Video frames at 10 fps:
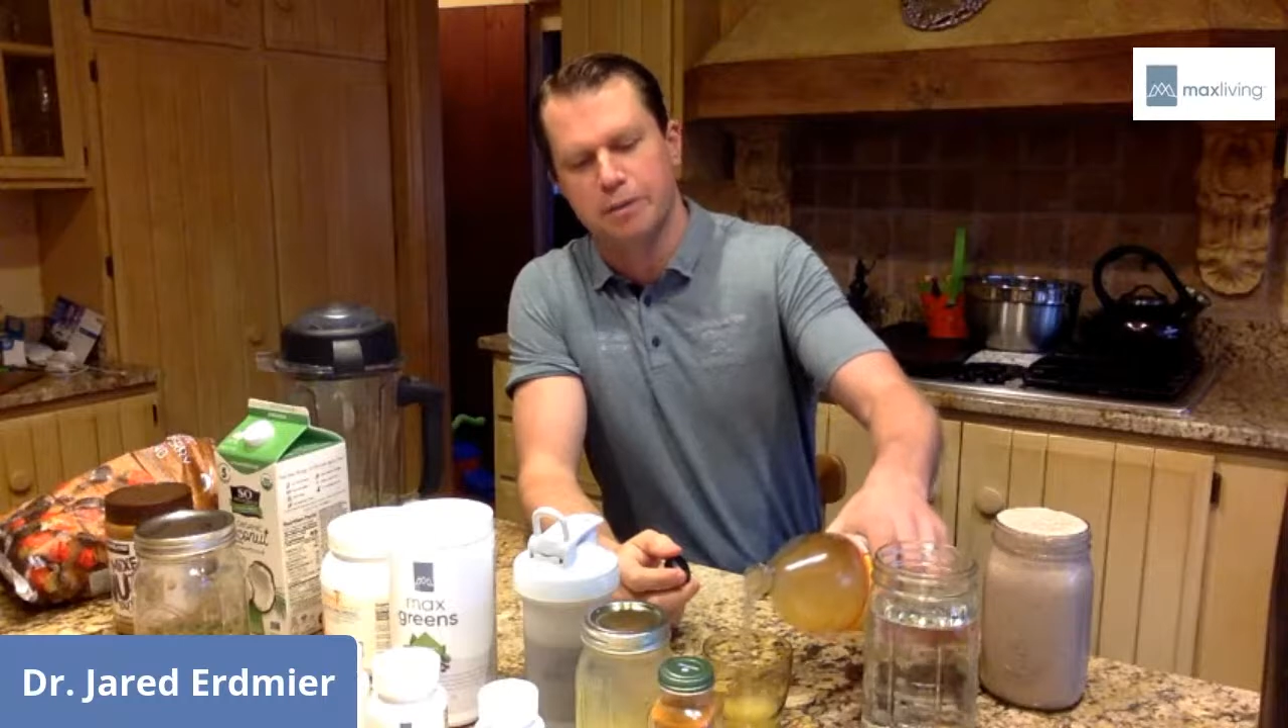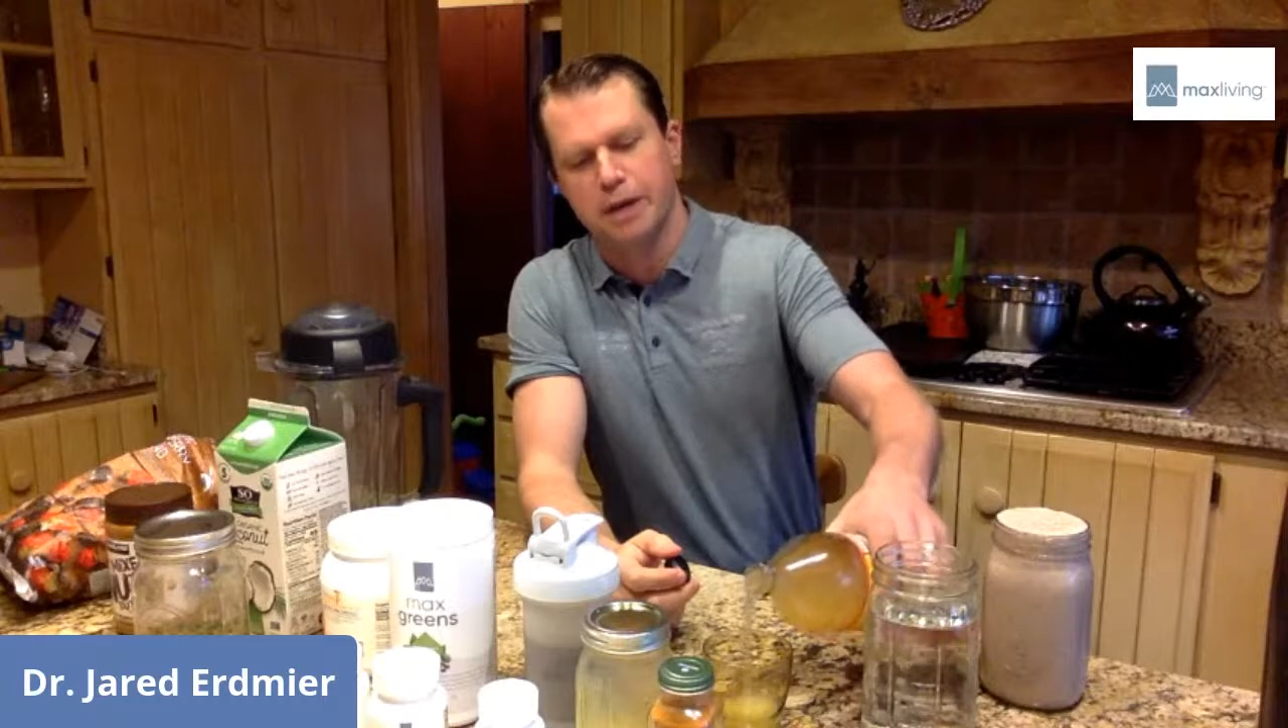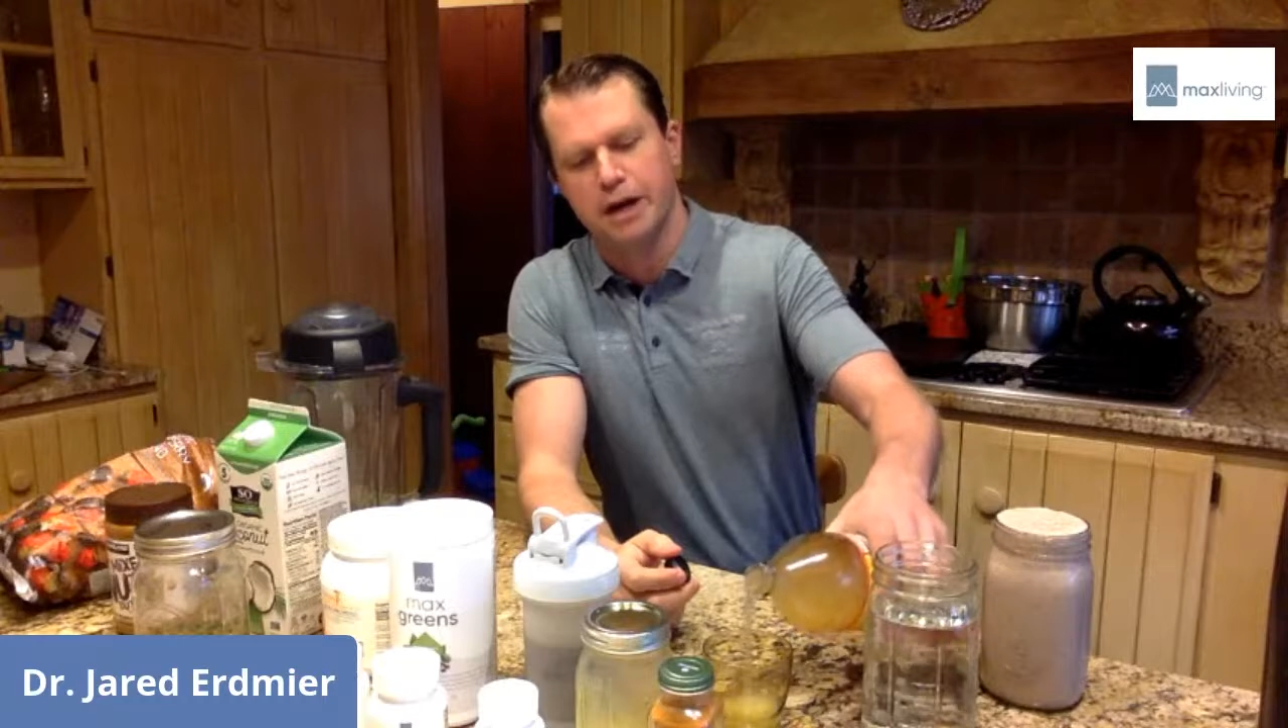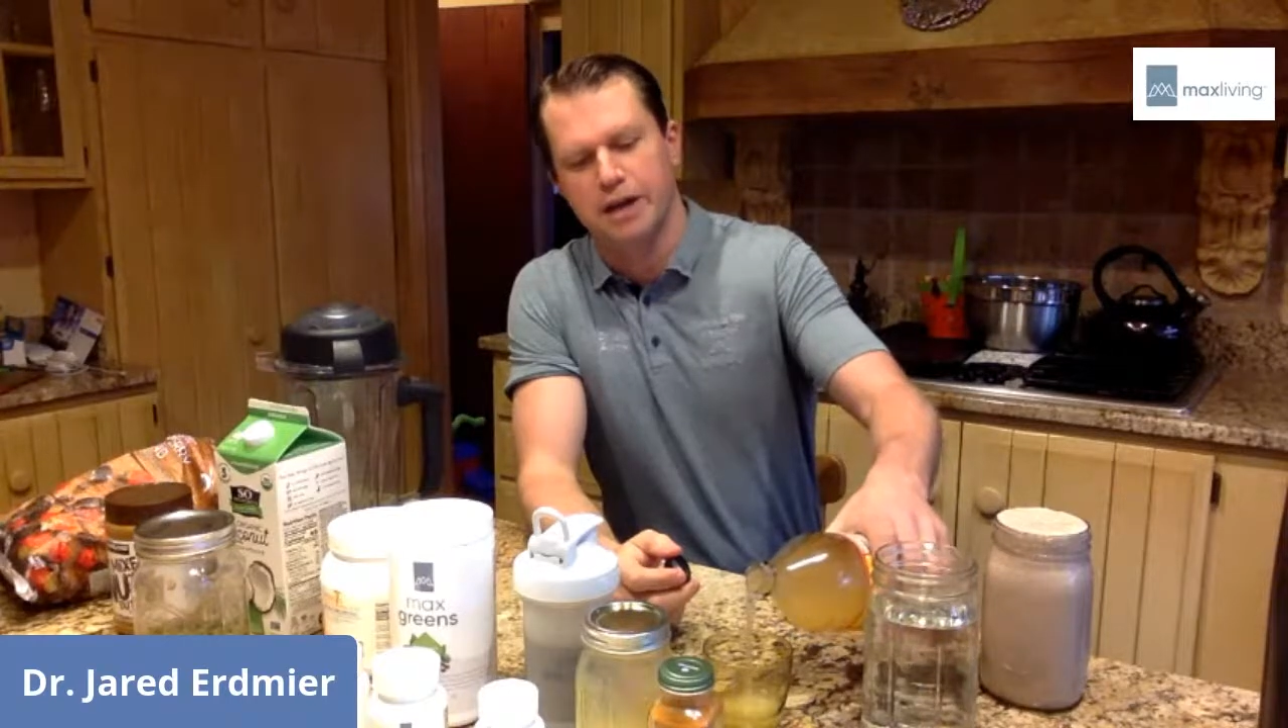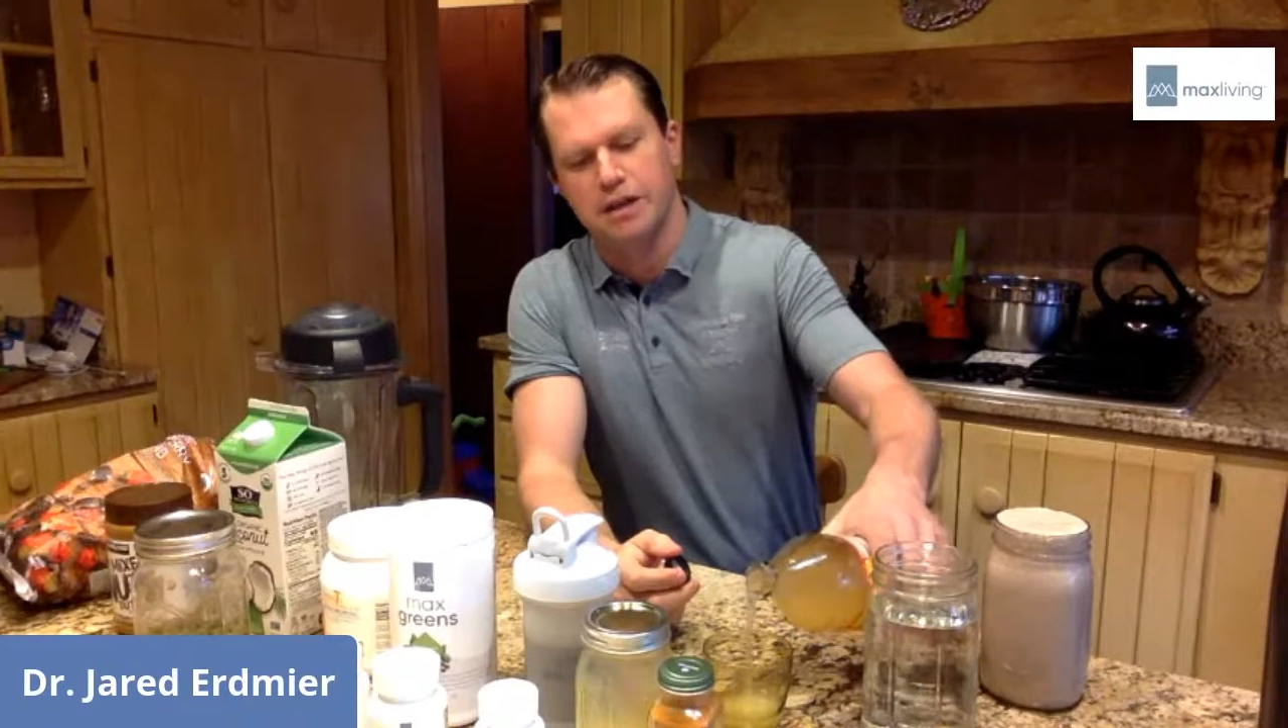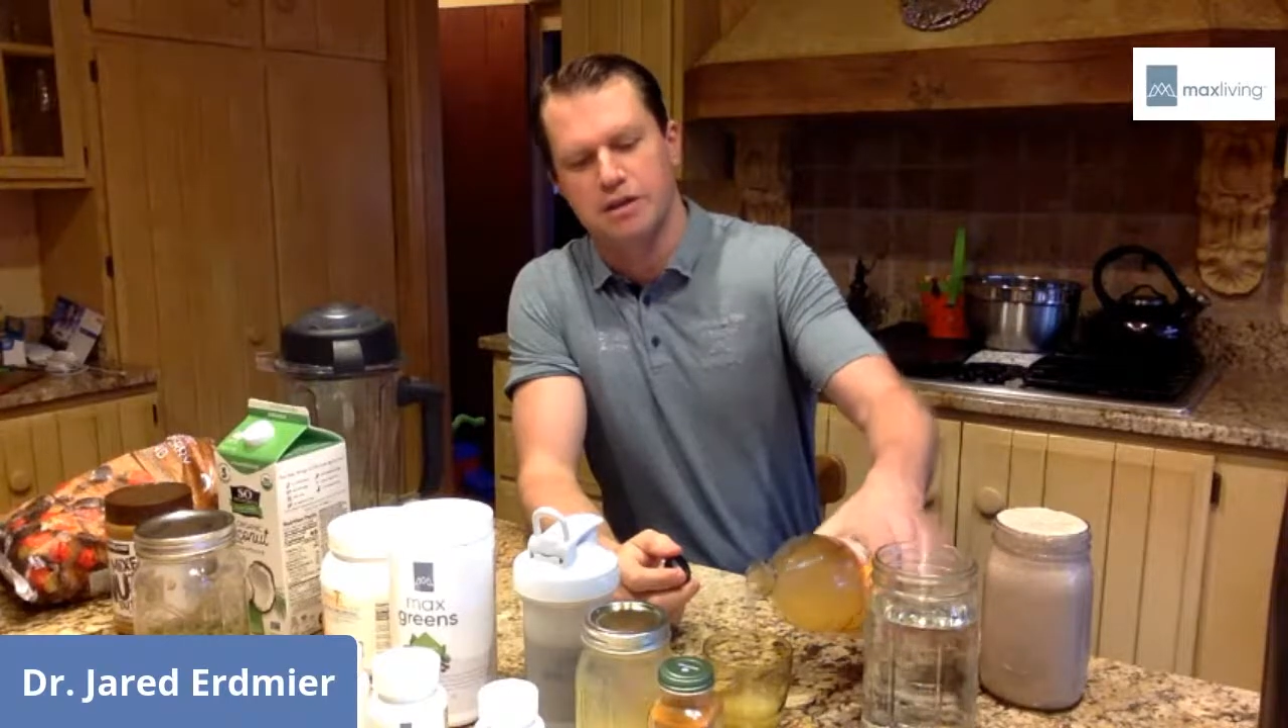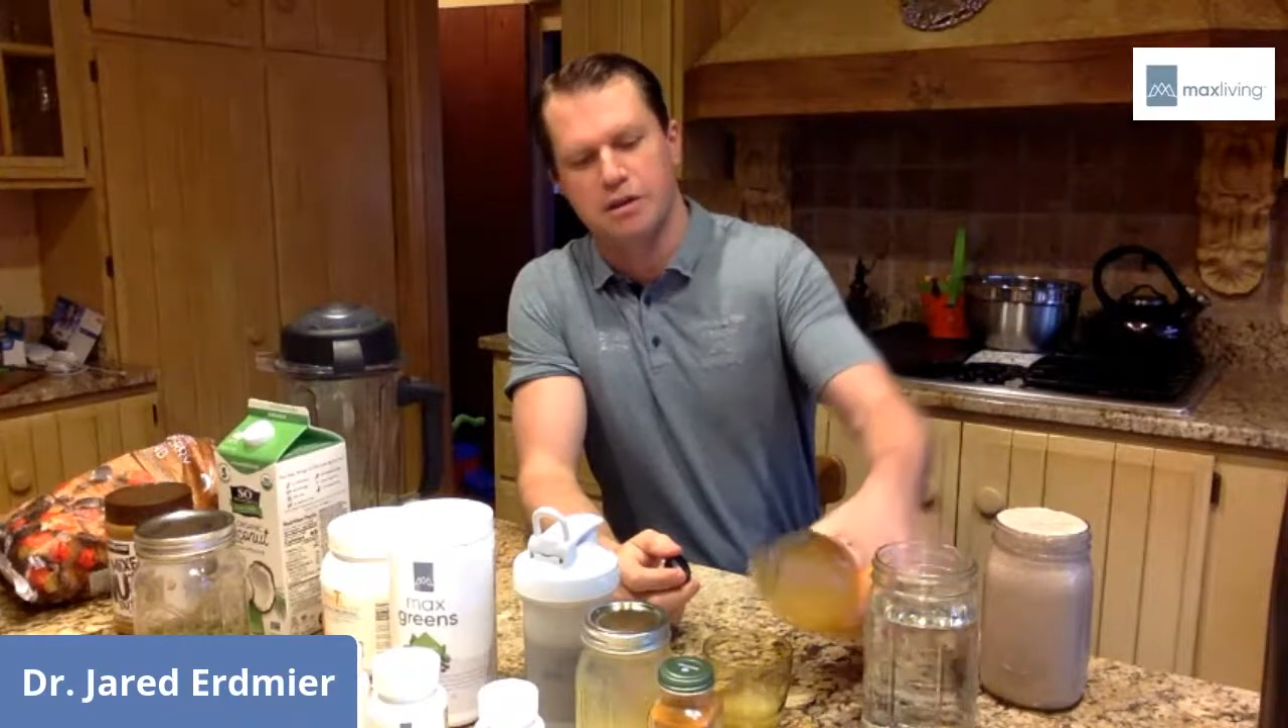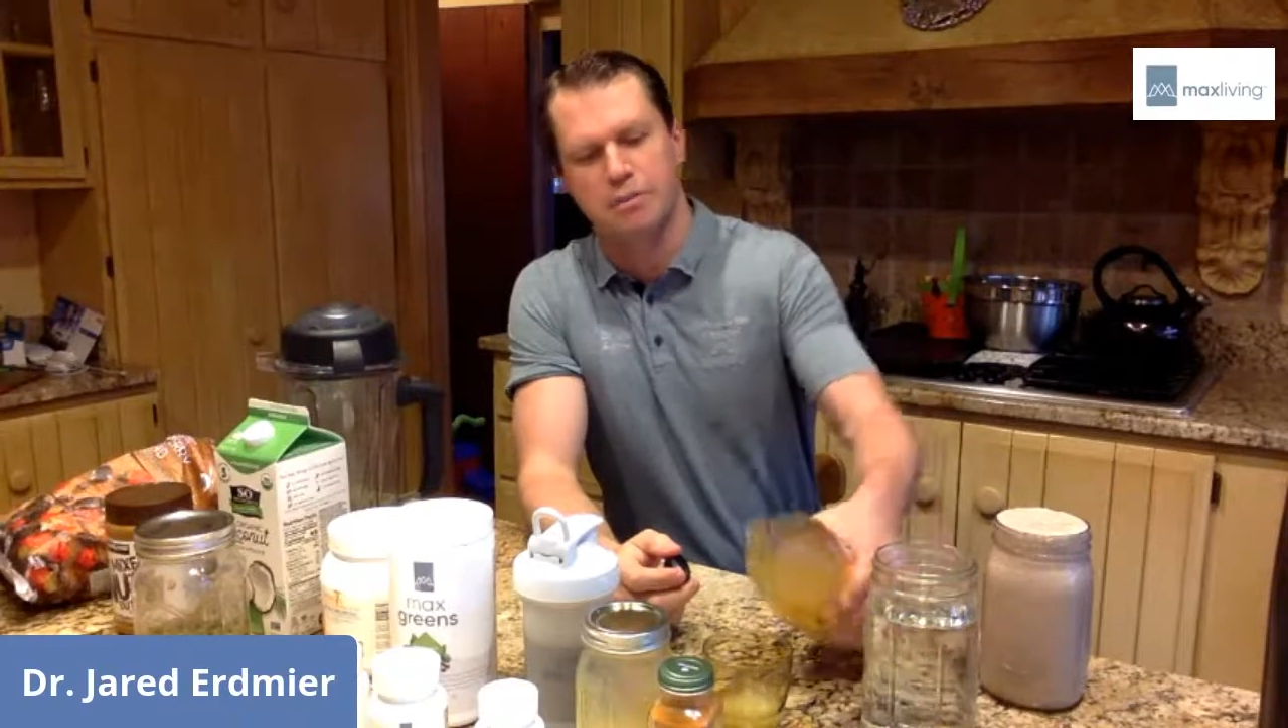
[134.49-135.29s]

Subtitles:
body's